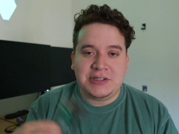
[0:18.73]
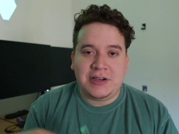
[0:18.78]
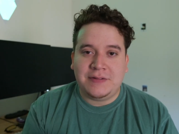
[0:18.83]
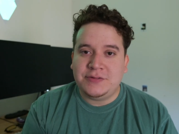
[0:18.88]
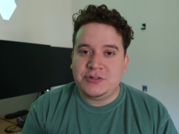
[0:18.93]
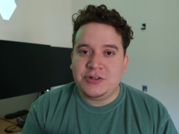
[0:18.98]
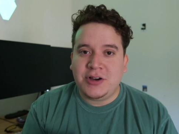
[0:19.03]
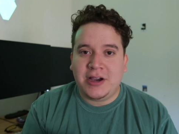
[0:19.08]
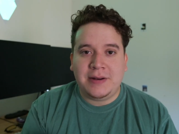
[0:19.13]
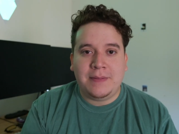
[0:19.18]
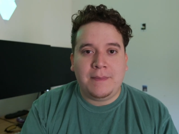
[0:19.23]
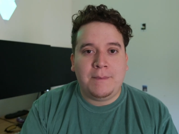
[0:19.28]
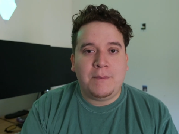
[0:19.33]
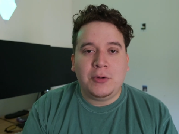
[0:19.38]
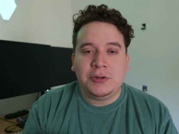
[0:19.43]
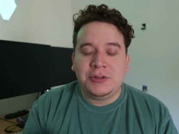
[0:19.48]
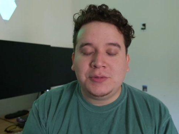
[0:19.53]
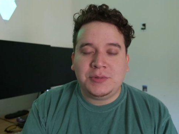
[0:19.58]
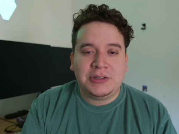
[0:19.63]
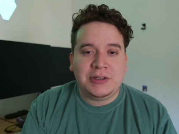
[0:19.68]
I've tried
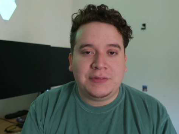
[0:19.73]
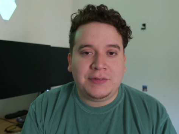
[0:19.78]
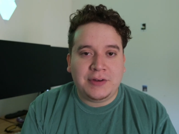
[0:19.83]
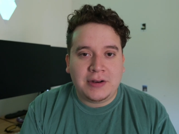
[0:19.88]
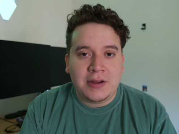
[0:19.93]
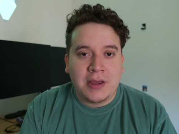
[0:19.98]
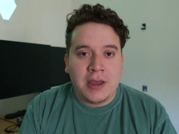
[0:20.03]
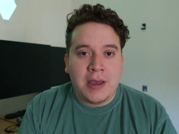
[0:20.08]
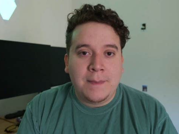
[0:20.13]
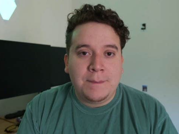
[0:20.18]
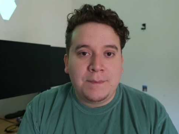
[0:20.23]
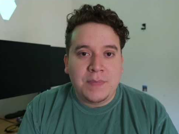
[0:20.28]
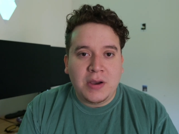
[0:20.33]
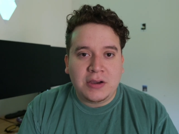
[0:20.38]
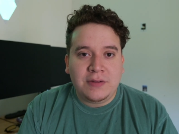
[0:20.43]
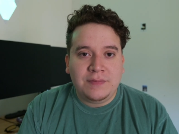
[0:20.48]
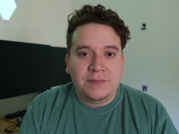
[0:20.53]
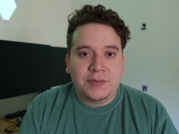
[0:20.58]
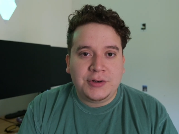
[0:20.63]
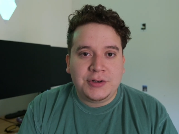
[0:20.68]
multiple different buck
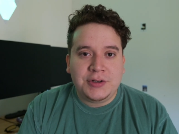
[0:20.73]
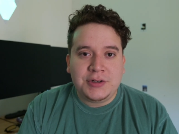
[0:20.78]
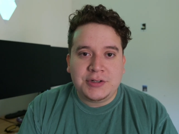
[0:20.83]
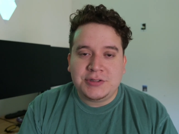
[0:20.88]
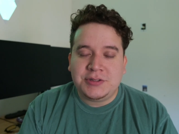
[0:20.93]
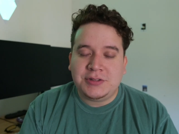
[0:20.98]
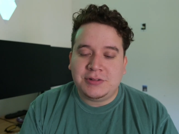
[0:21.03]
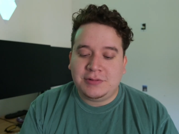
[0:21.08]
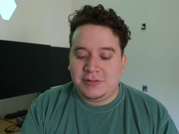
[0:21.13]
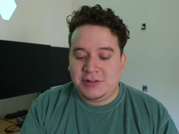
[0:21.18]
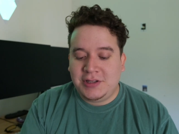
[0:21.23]
converters,